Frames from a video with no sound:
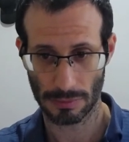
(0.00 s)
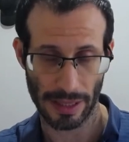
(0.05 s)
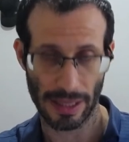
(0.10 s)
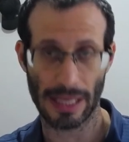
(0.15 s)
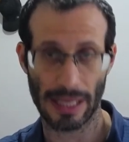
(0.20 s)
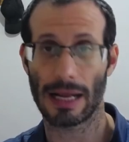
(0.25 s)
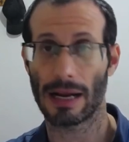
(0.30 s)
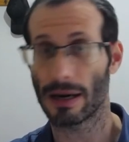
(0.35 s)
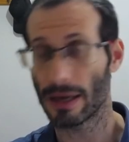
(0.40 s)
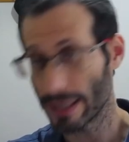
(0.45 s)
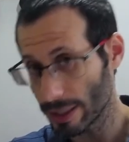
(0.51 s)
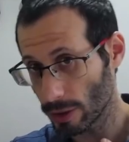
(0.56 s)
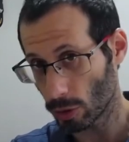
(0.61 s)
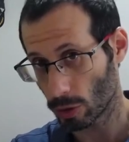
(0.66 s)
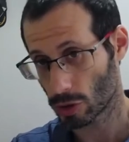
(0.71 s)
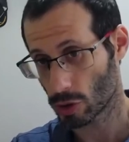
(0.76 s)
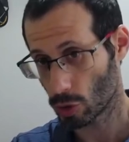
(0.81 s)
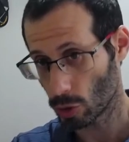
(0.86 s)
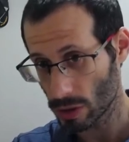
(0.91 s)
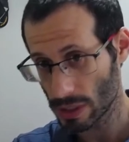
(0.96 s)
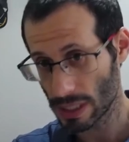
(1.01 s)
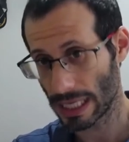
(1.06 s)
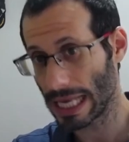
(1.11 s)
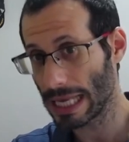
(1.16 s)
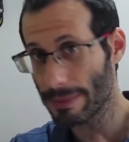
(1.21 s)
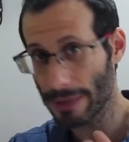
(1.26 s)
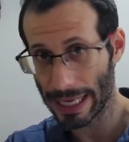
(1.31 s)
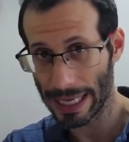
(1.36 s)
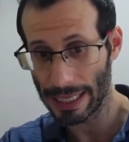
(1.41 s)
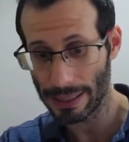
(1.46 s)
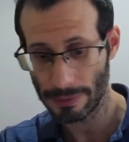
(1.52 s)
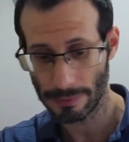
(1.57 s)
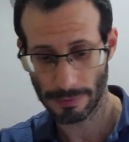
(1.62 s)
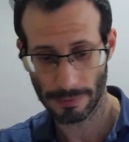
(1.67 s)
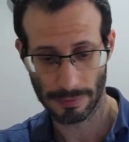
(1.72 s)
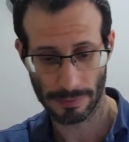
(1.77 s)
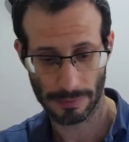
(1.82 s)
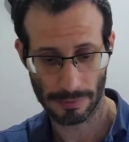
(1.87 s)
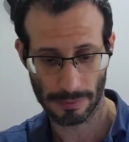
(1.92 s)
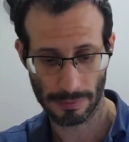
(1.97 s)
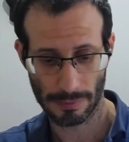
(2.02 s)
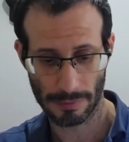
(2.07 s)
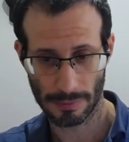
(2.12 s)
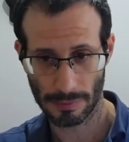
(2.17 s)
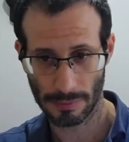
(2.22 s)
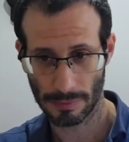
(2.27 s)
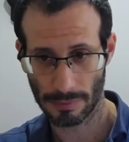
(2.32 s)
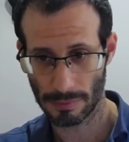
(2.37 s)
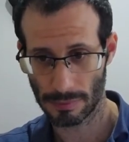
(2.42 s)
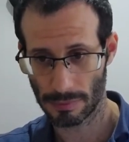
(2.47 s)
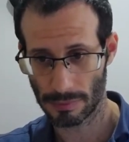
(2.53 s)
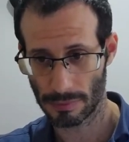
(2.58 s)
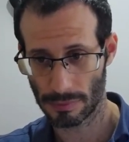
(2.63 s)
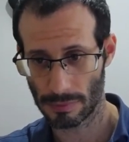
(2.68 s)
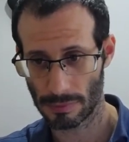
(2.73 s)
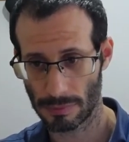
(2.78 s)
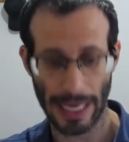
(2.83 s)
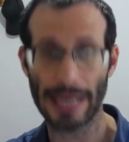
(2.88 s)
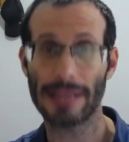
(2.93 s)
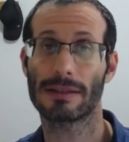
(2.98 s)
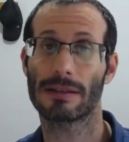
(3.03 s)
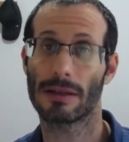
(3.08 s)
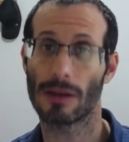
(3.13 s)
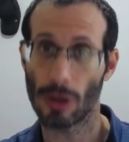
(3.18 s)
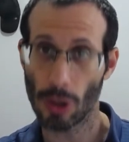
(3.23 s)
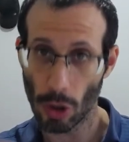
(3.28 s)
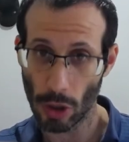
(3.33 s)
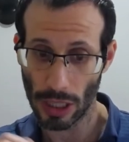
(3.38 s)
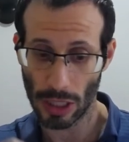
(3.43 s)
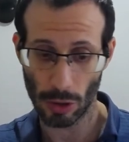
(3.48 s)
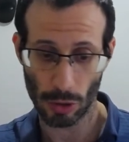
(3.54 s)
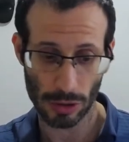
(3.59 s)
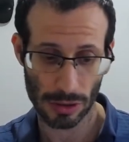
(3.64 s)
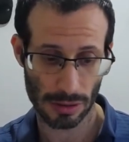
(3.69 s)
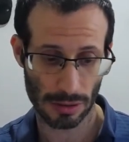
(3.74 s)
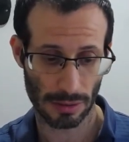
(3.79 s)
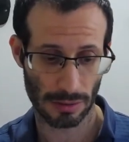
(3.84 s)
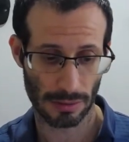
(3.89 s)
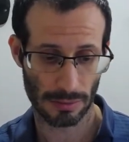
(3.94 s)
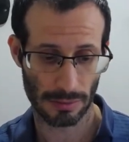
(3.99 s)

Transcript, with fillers: and then our Linux username again, at localhost.